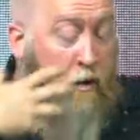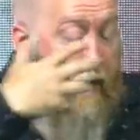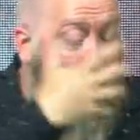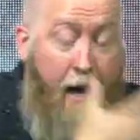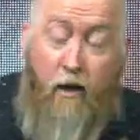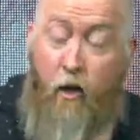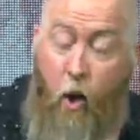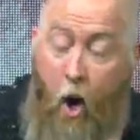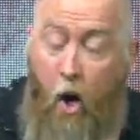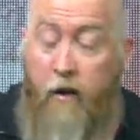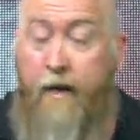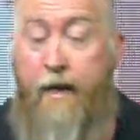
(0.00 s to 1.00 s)
and through God
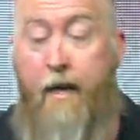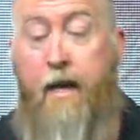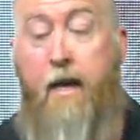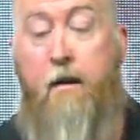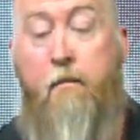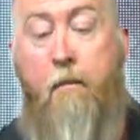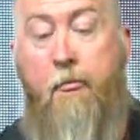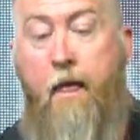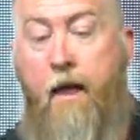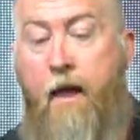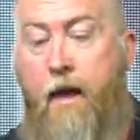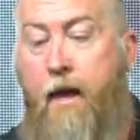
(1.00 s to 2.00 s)
calling him,
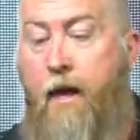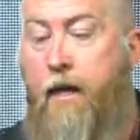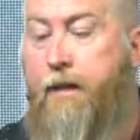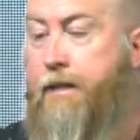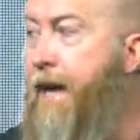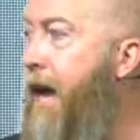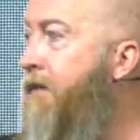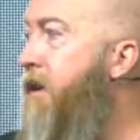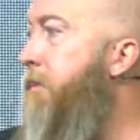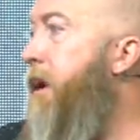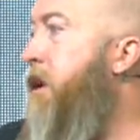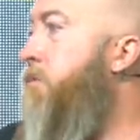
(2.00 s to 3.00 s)

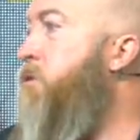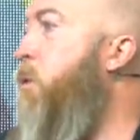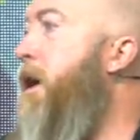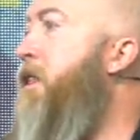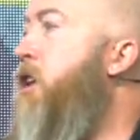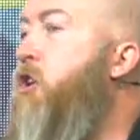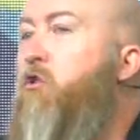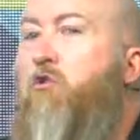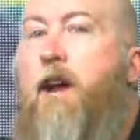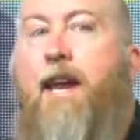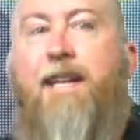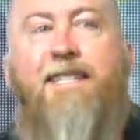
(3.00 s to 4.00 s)
David becomes one of the
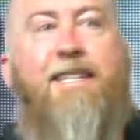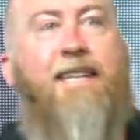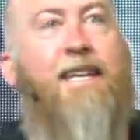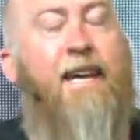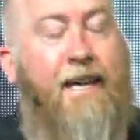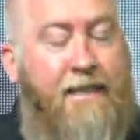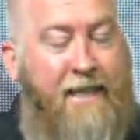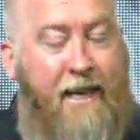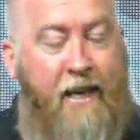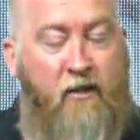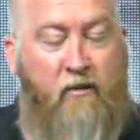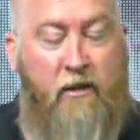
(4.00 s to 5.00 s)
greatest kings
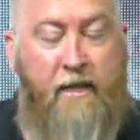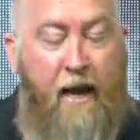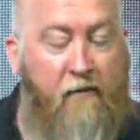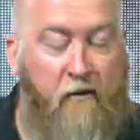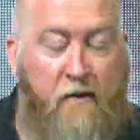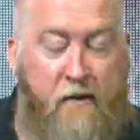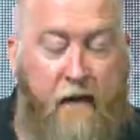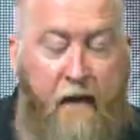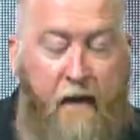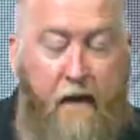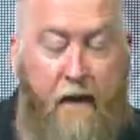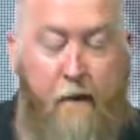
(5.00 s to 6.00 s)
that Israel has ever
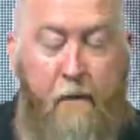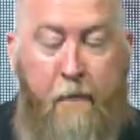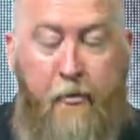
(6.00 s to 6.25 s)
seen.